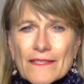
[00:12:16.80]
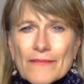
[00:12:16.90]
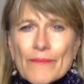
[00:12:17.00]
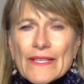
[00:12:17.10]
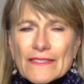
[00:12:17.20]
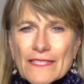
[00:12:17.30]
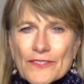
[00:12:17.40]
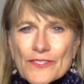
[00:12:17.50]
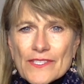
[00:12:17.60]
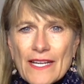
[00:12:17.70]
build
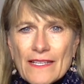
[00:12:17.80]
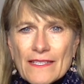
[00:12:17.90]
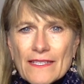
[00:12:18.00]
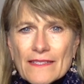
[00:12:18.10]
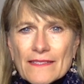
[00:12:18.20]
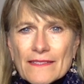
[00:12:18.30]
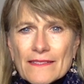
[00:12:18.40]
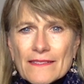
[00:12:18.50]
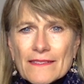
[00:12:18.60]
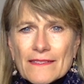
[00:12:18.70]
understanding,
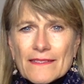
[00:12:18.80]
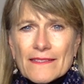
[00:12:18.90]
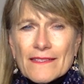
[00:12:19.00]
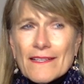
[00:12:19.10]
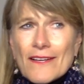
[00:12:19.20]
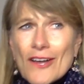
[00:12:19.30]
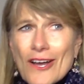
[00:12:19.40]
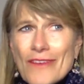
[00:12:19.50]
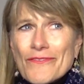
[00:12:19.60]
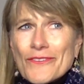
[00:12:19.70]

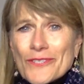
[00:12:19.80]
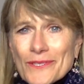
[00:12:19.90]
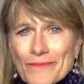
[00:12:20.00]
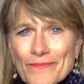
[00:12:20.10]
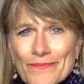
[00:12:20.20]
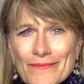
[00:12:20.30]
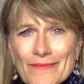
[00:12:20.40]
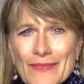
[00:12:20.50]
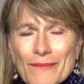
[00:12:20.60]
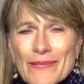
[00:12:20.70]
offer
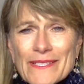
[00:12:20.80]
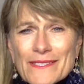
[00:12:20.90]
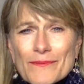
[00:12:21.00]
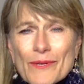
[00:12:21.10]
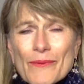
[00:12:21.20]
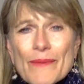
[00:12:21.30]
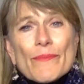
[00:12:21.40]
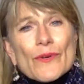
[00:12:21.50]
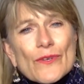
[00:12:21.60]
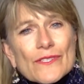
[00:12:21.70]
places where we
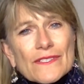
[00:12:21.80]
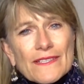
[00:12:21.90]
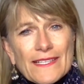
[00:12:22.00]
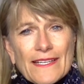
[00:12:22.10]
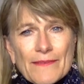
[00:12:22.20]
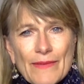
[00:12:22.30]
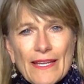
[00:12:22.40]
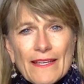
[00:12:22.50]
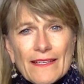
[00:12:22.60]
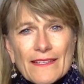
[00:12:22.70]
personally can
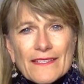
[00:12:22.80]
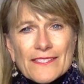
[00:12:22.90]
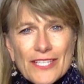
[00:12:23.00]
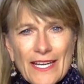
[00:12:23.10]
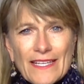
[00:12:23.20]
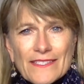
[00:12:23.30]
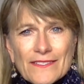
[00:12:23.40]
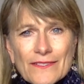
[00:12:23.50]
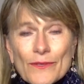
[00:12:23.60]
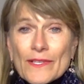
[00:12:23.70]
make
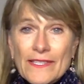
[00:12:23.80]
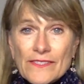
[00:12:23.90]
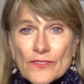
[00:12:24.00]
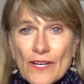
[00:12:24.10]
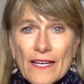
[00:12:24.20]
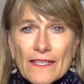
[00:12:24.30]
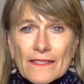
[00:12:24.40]
change, or at least try.